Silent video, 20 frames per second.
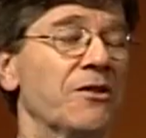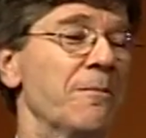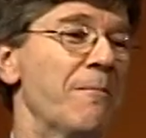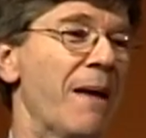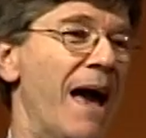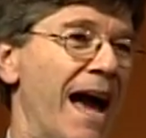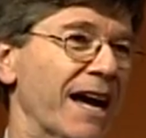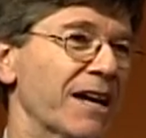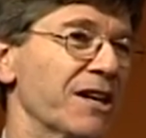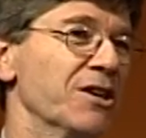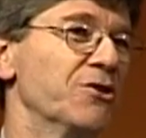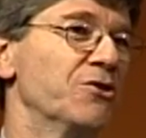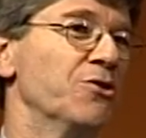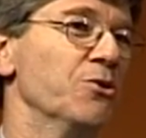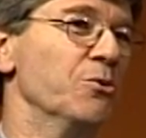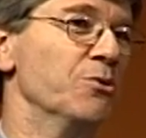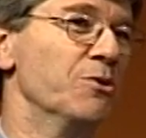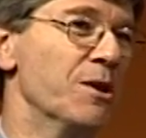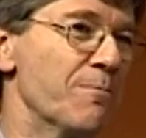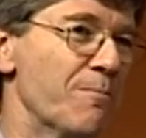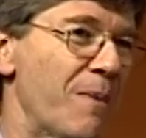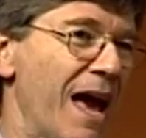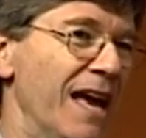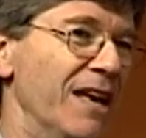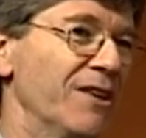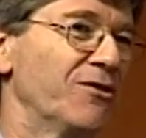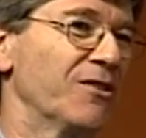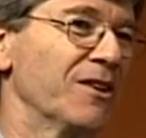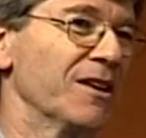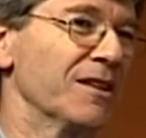magnitude, the
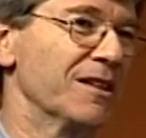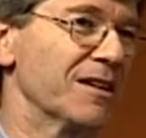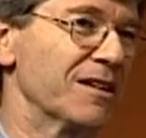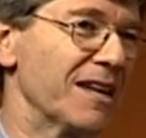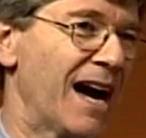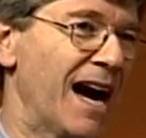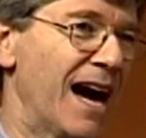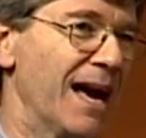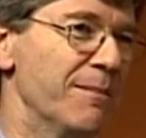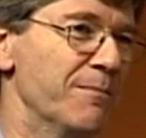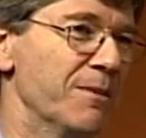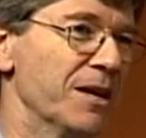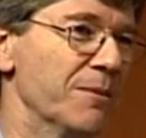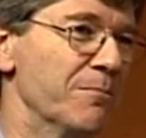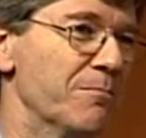pacing, the timing,